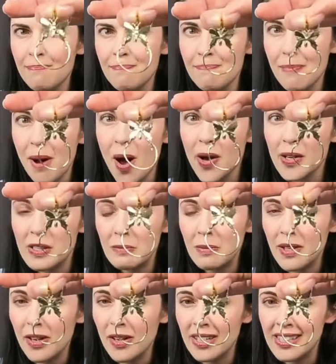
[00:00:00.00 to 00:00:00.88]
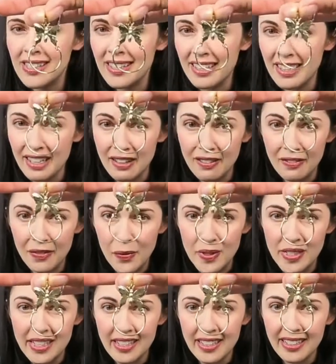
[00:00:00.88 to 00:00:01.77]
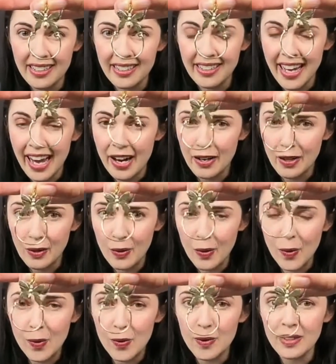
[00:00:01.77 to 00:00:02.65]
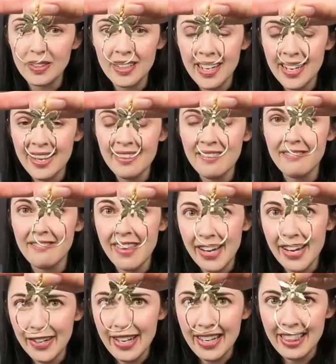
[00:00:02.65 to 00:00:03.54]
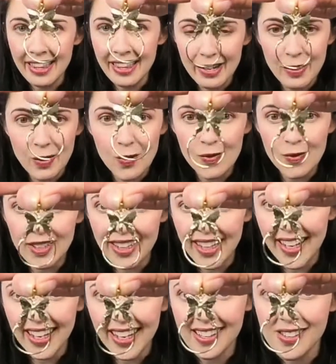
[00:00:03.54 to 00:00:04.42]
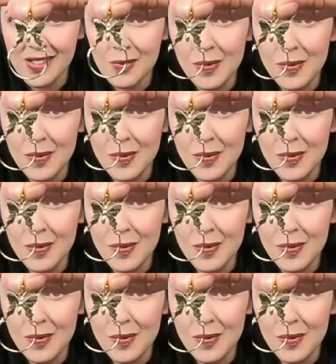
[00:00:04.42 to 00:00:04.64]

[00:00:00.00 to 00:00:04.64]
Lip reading: possibly honestly like a 14 karat gold, very thin overlay is what it